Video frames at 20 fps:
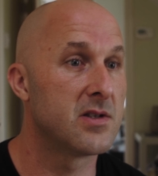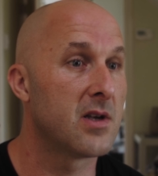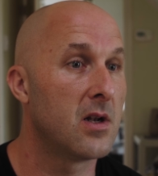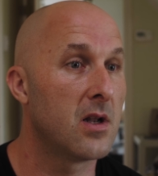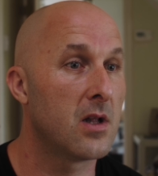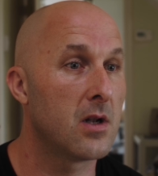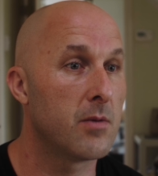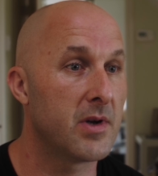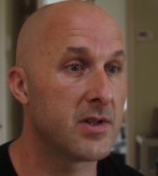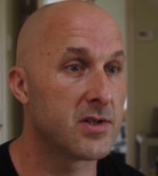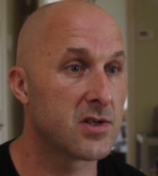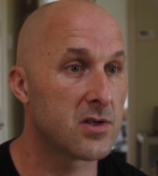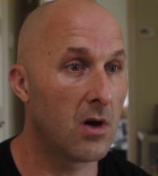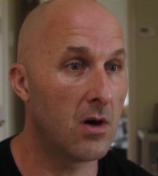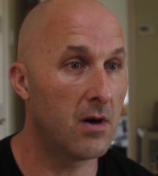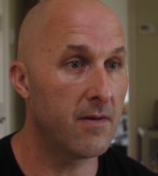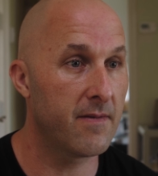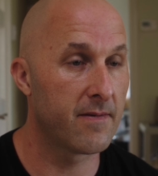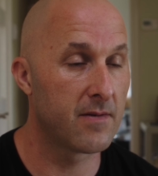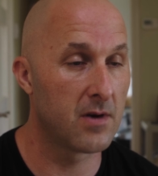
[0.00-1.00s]
a little bit
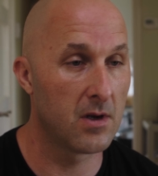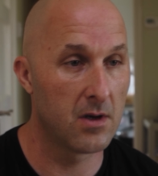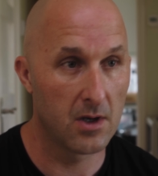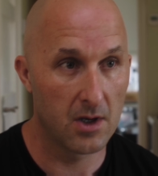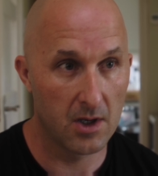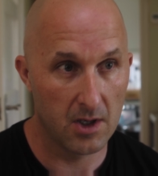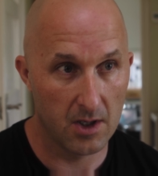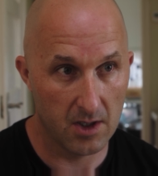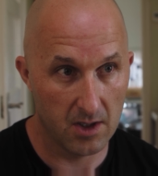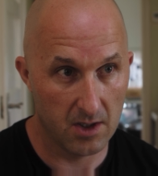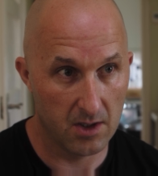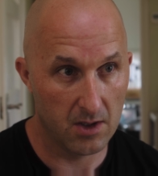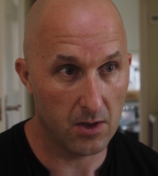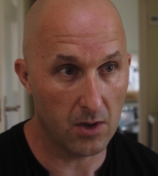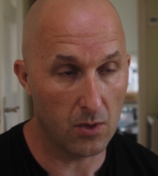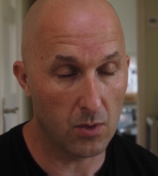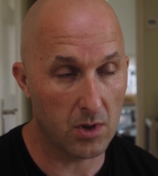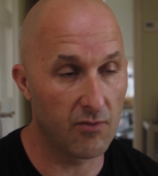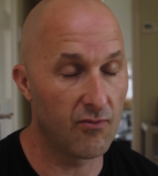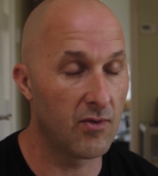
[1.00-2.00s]
soft,
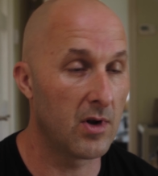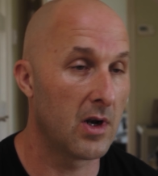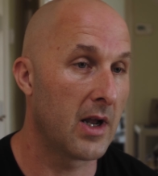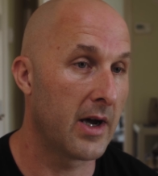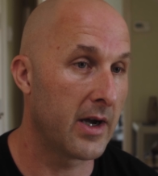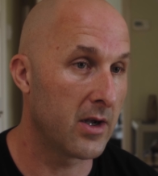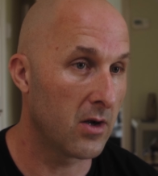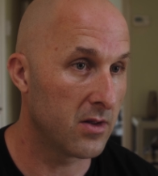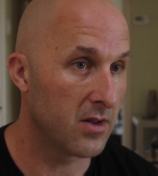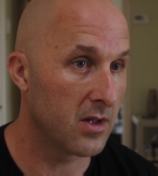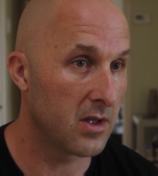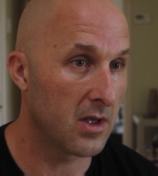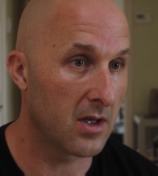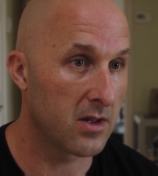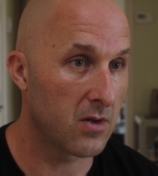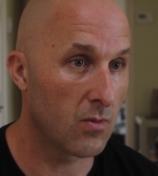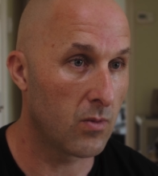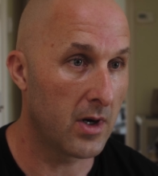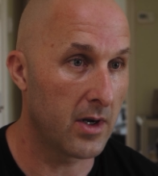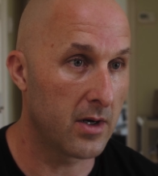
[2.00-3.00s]
you can rely on the
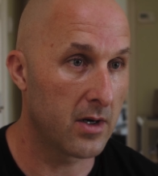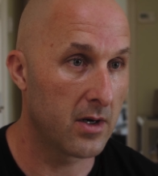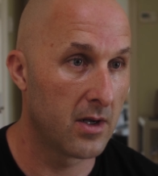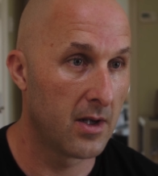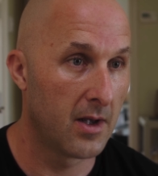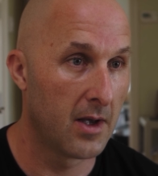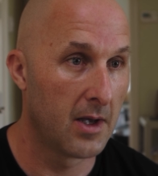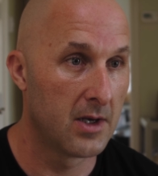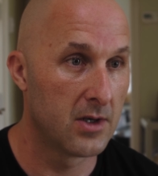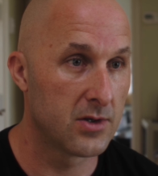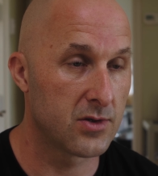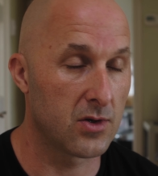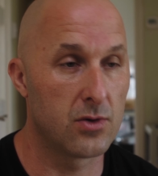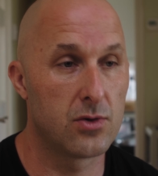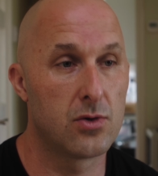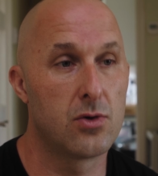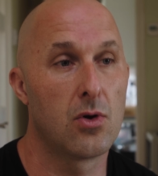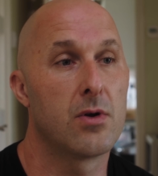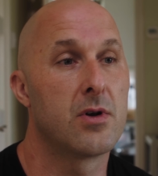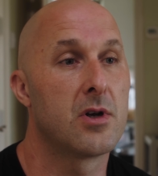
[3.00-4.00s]
other one. So
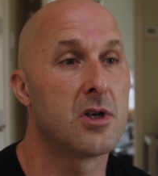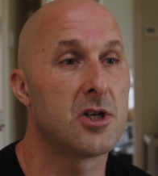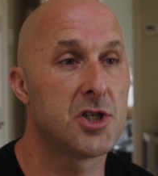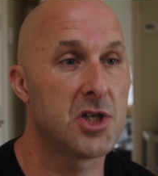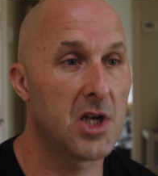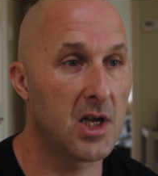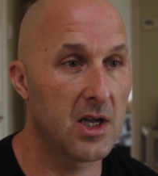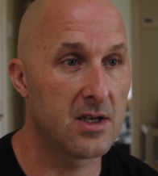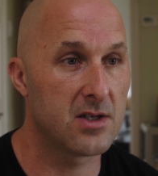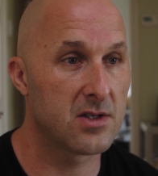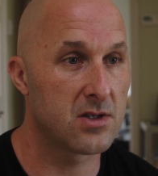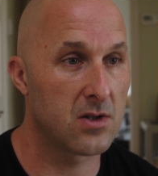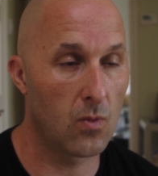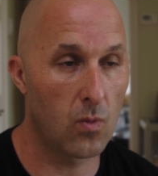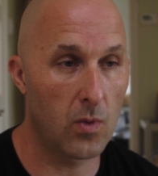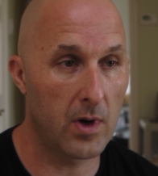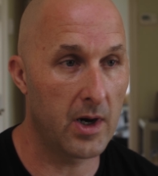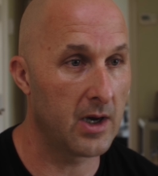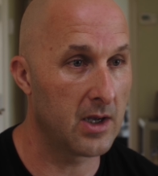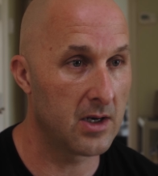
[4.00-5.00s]
don't chase the
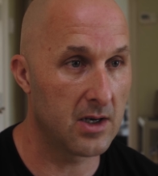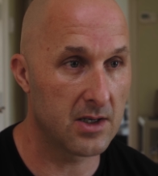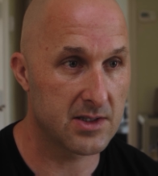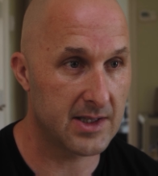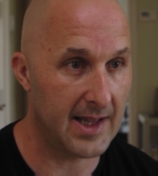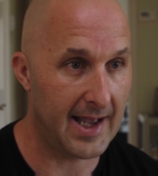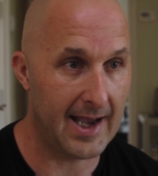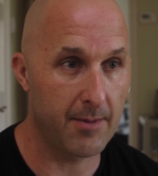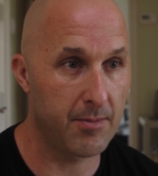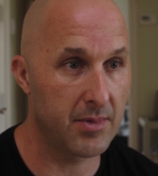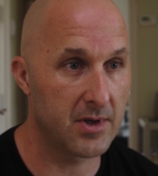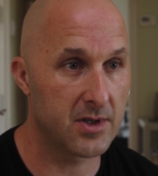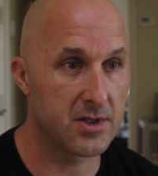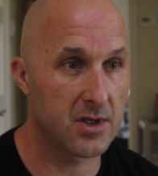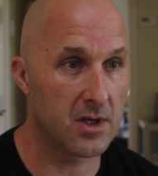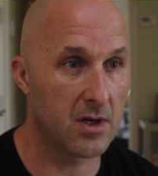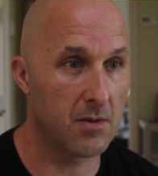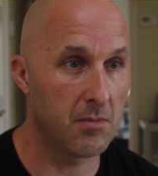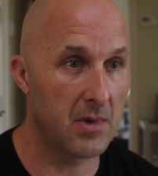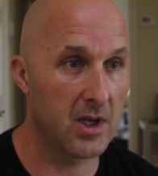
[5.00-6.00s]
widest
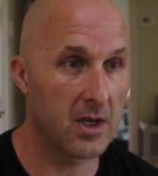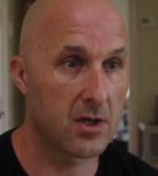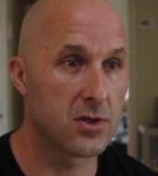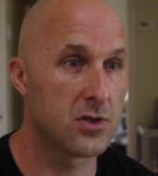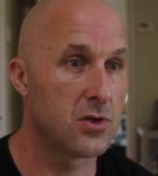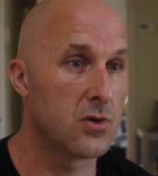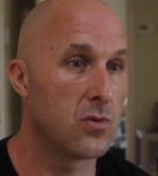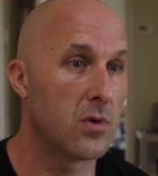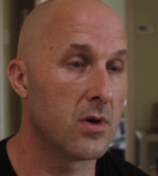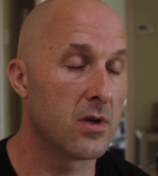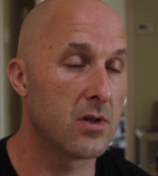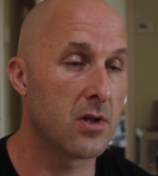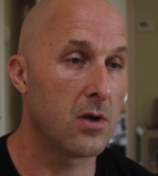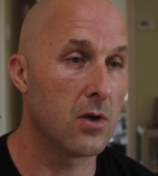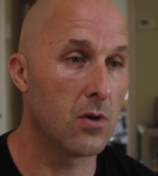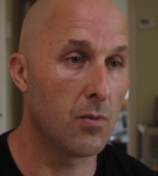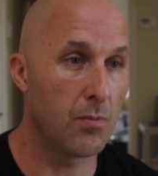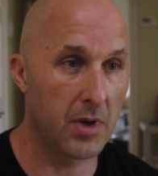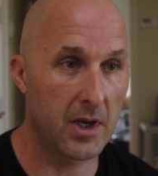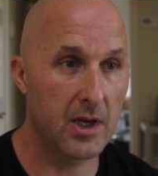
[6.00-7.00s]
aperture. Make sure that
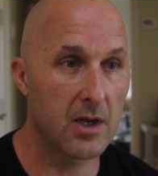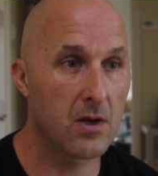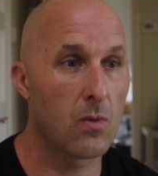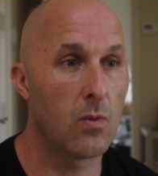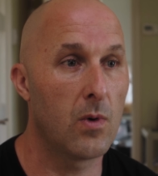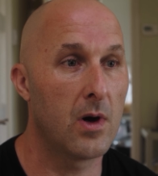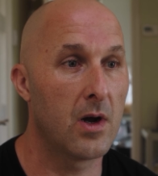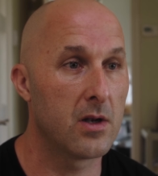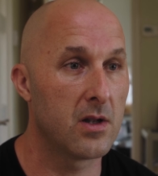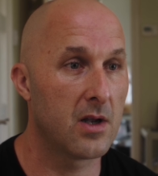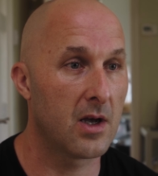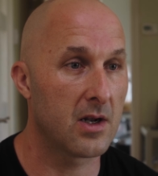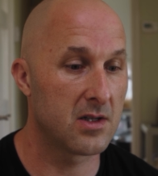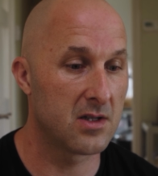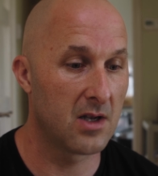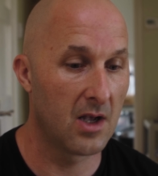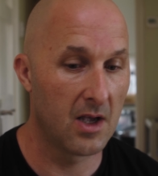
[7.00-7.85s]
you pick one that